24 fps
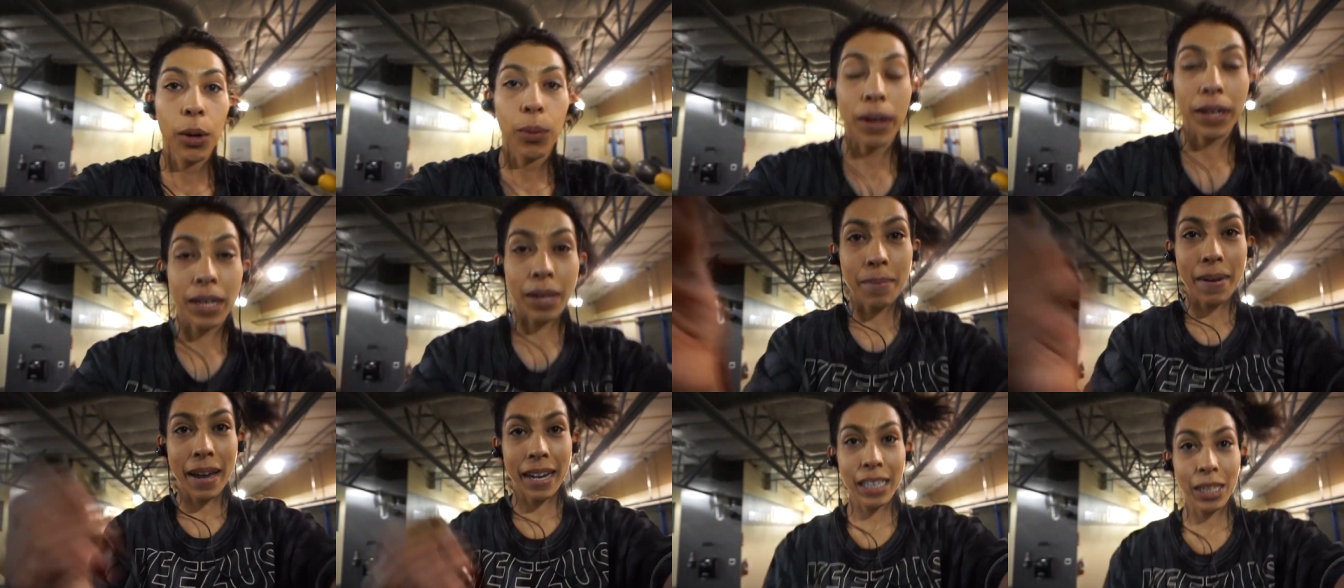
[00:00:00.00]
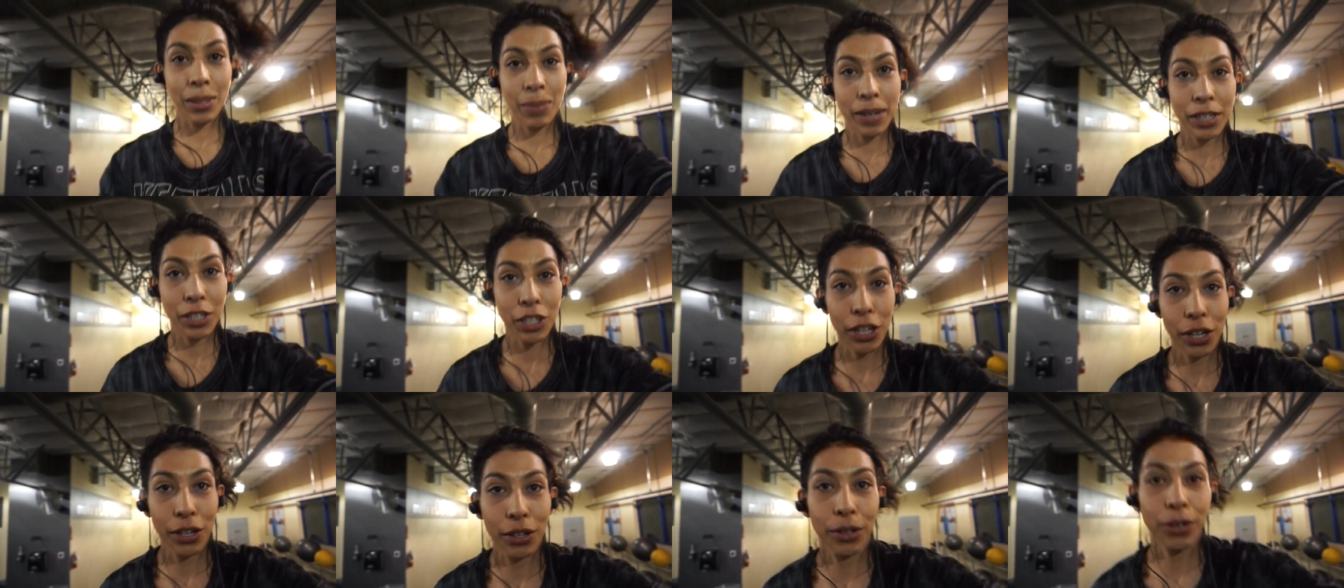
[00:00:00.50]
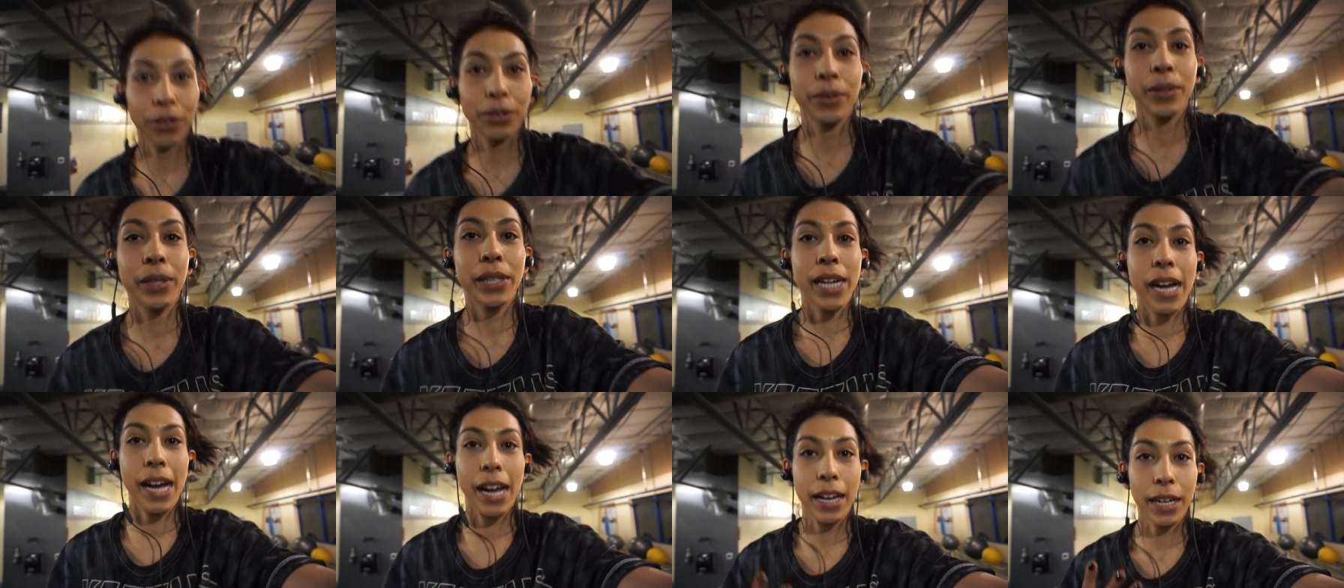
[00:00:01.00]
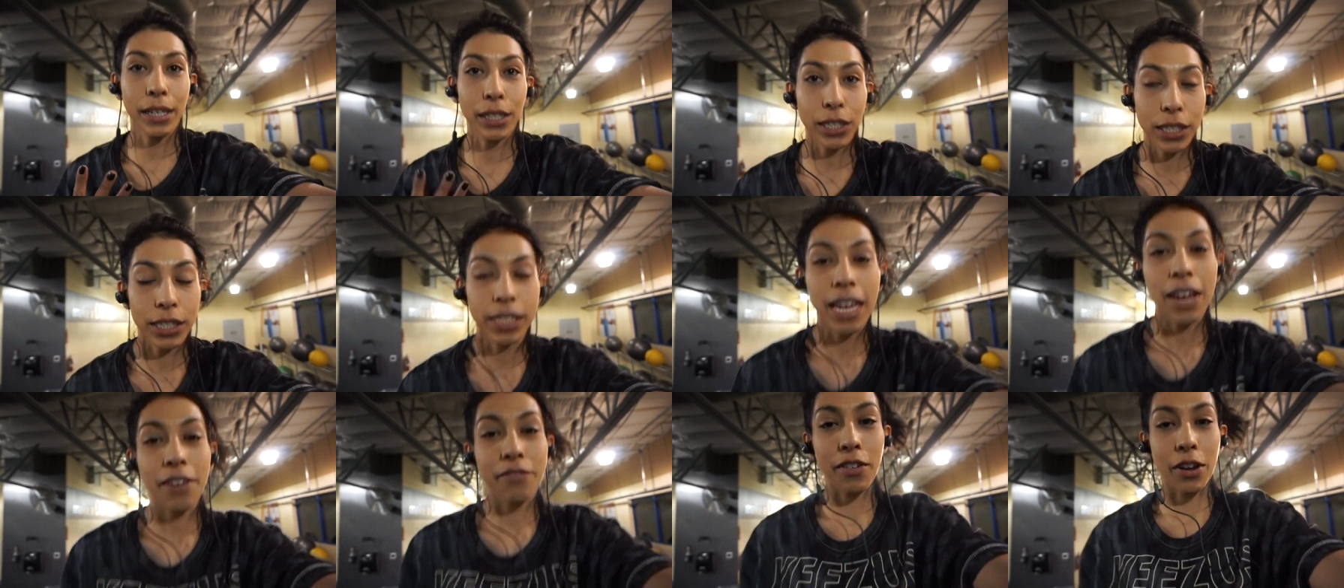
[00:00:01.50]
Welcome back to my channel. I
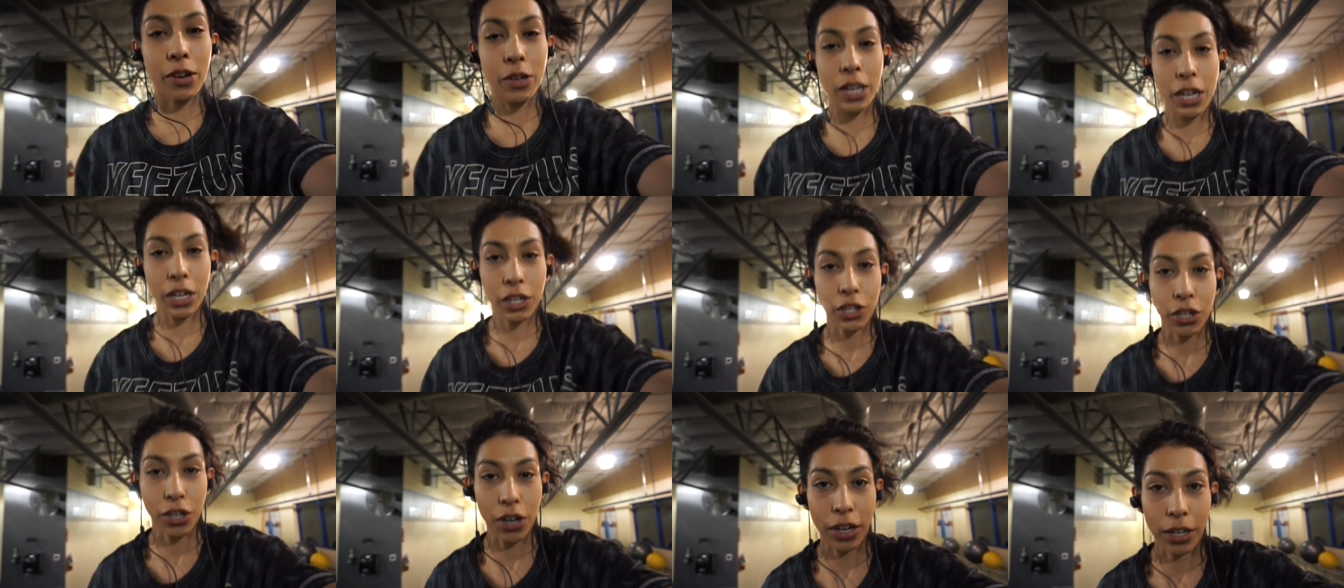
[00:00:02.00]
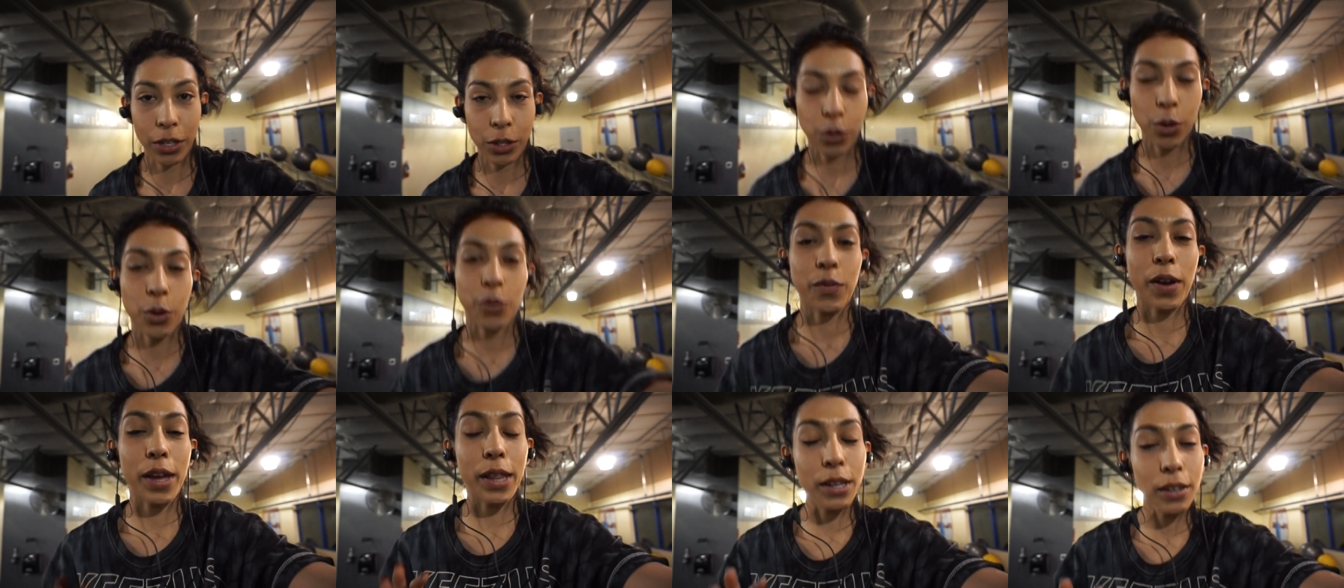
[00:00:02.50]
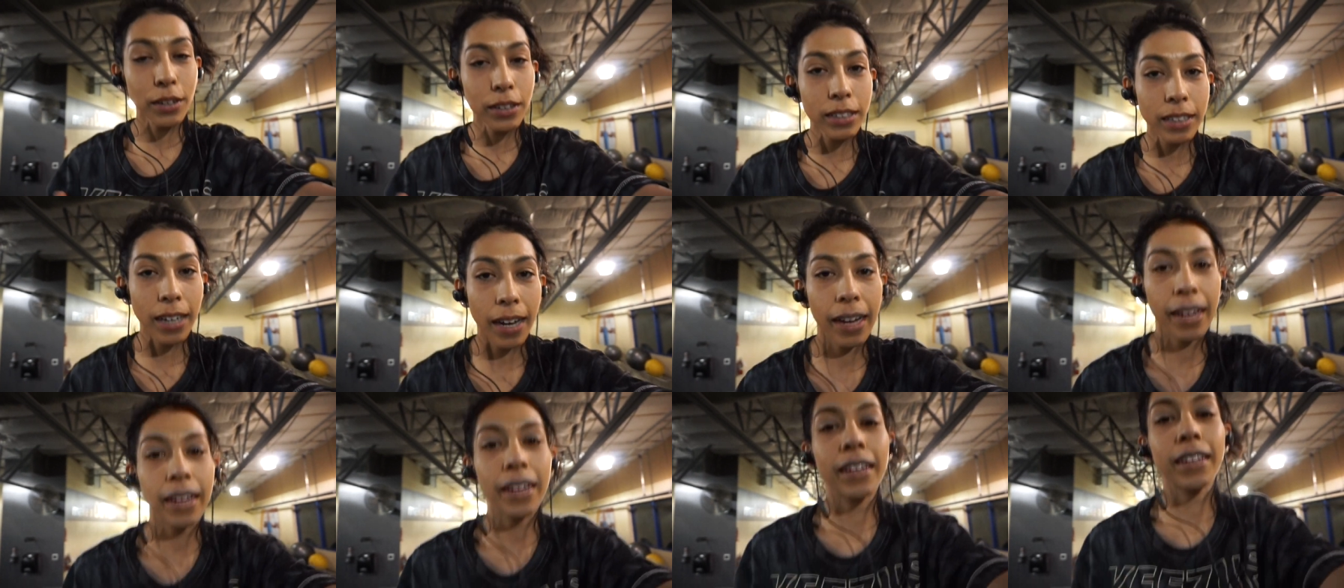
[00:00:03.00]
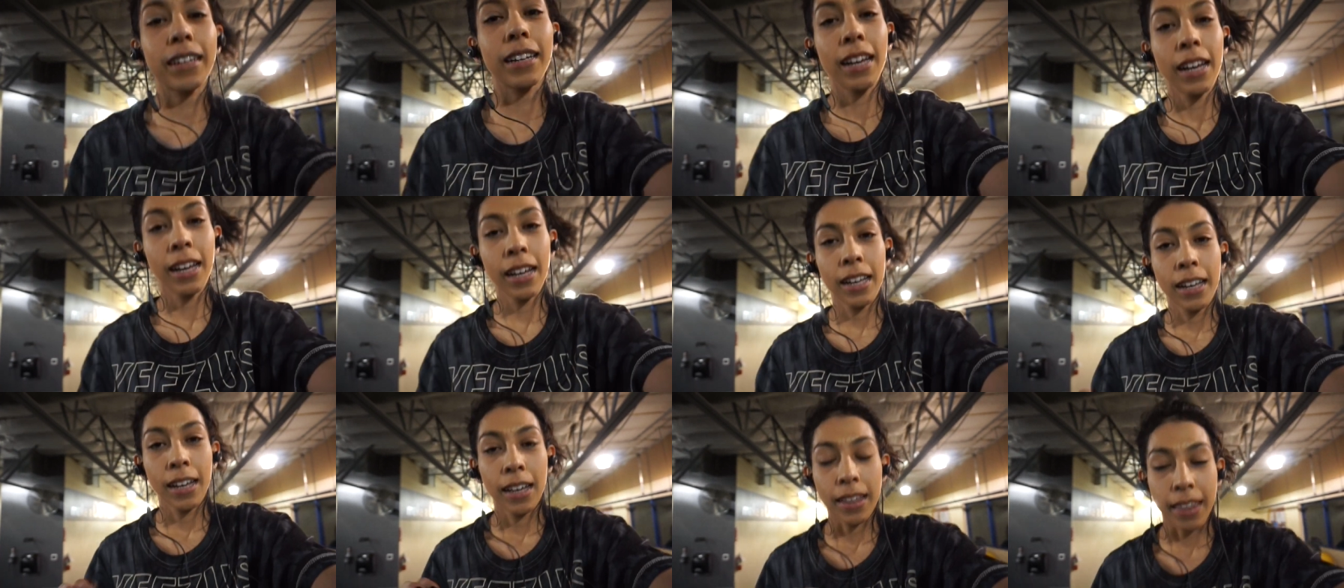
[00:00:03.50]
just have foundation on, so if I look tired,
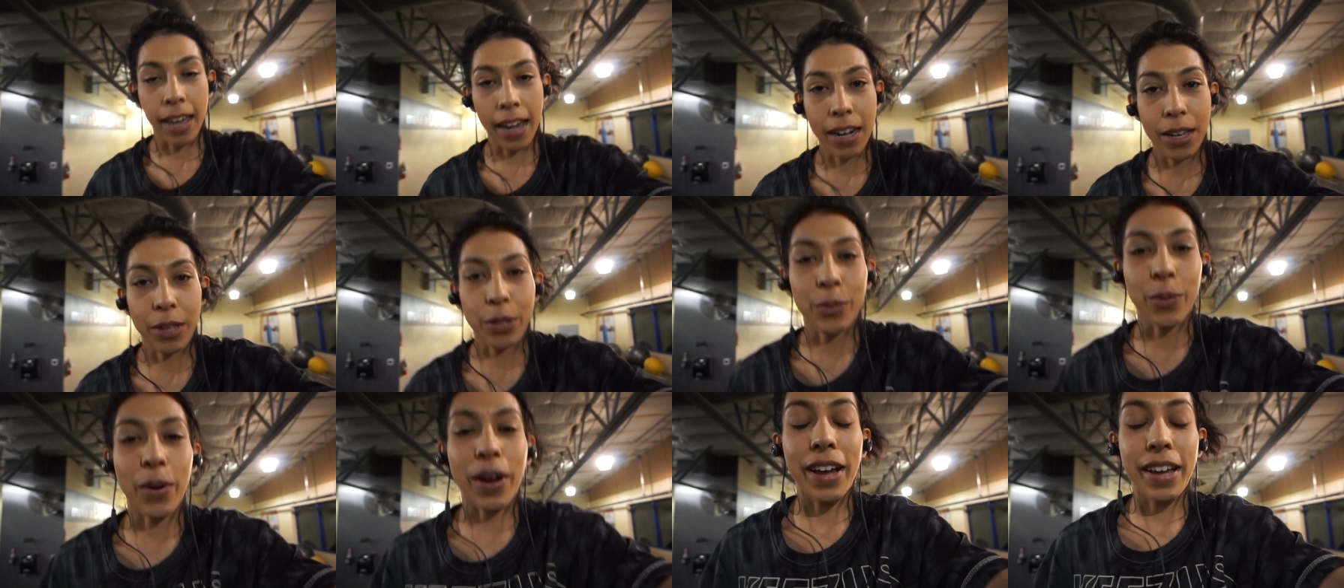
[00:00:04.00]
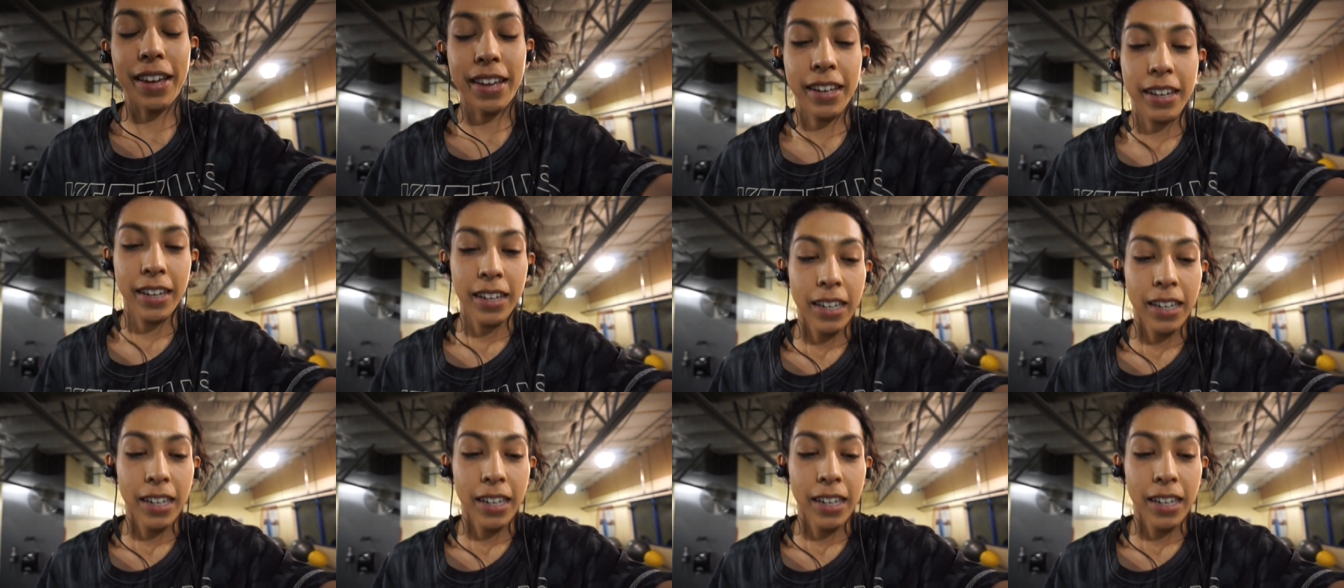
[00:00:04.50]
that is why.